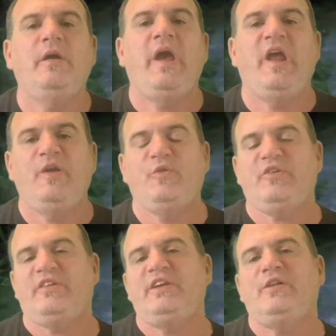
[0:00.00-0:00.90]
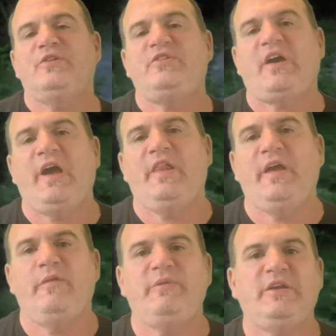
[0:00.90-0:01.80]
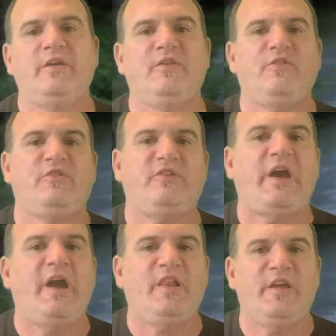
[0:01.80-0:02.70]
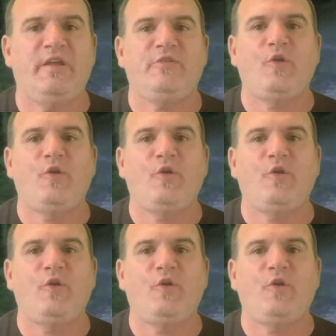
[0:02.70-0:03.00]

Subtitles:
And it was illegal in Thailand because Thailand